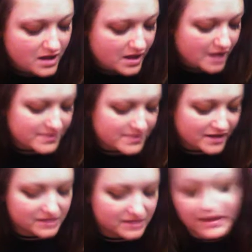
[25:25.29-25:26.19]
I'm not
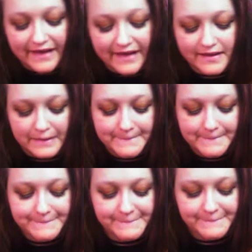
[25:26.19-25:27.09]
gonna lie.
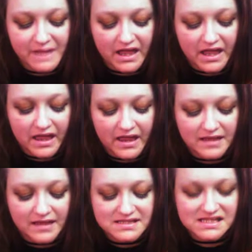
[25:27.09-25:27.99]

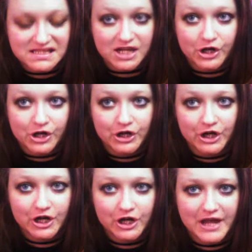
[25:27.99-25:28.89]
But
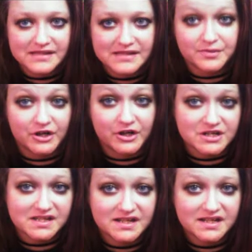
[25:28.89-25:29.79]
her as a
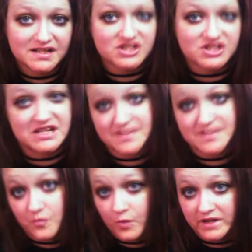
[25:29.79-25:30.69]
person, she's
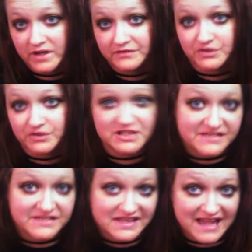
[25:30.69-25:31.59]
wonderful. She's
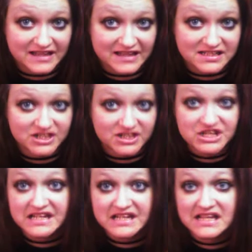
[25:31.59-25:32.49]
fantastic.
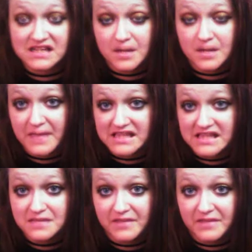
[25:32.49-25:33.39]
She is an
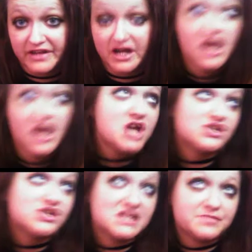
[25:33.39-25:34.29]
amazing mother.
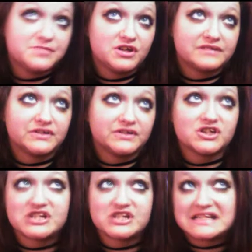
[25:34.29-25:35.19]
She's beautiful.
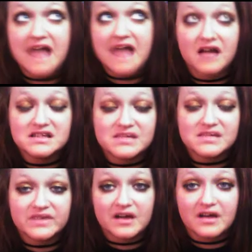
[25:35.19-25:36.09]
She's talented
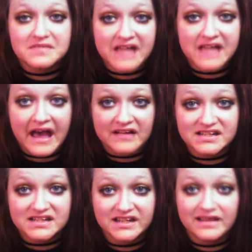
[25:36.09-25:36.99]
when it comes to
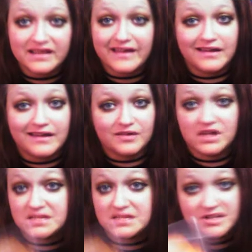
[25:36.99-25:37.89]
acting and
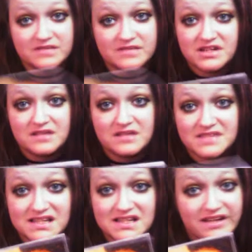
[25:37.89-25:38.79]
especially when it comes
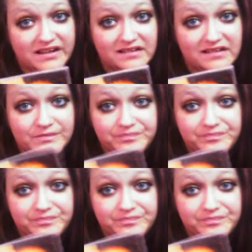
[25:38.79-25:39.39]
to singing.